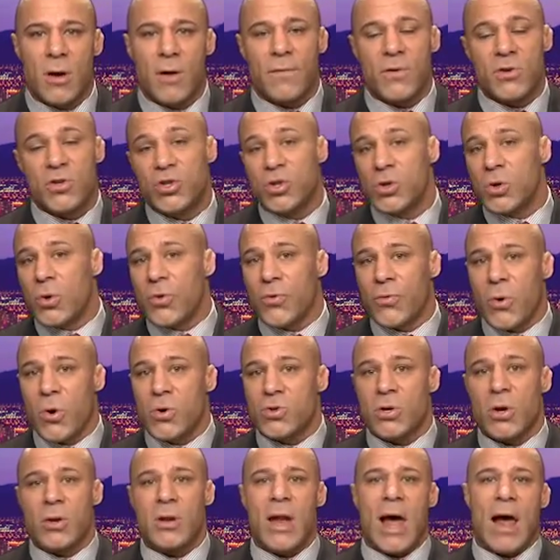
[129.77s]
for his judo
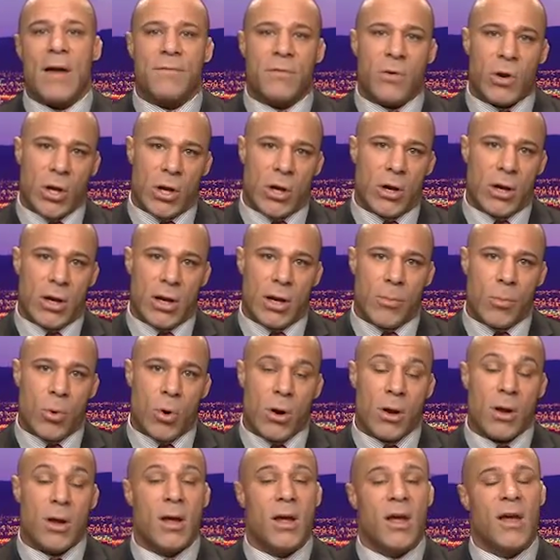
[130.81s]
throws, are not very good
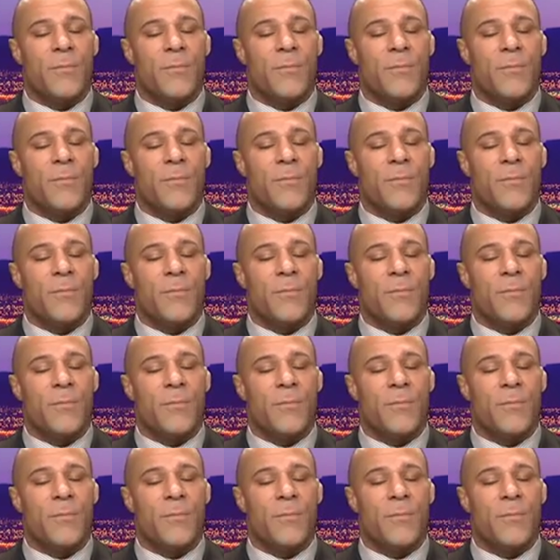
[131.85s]
anymore.